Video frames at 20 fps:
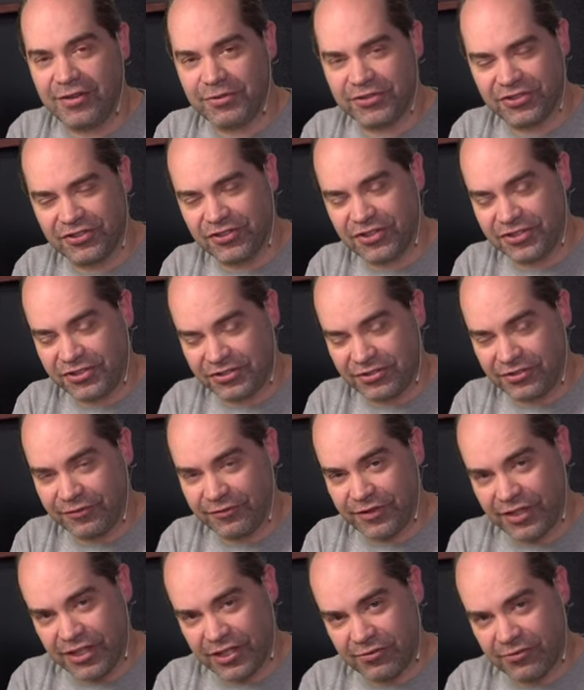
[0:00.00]
which are digital
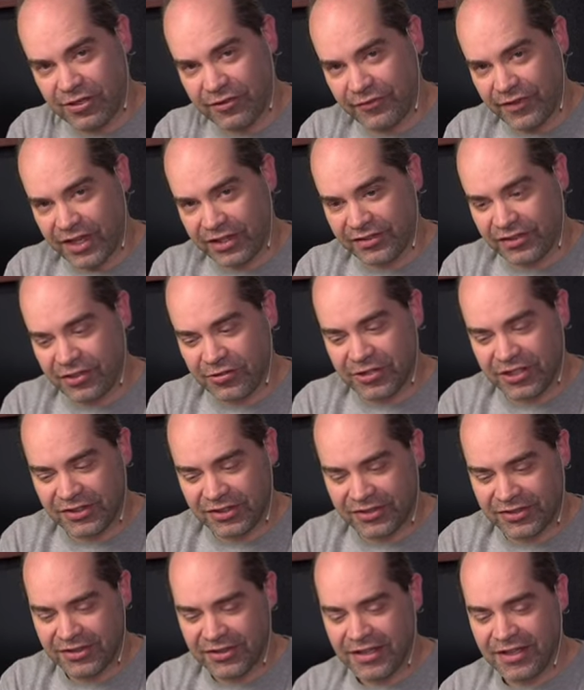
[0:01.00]
video effects units,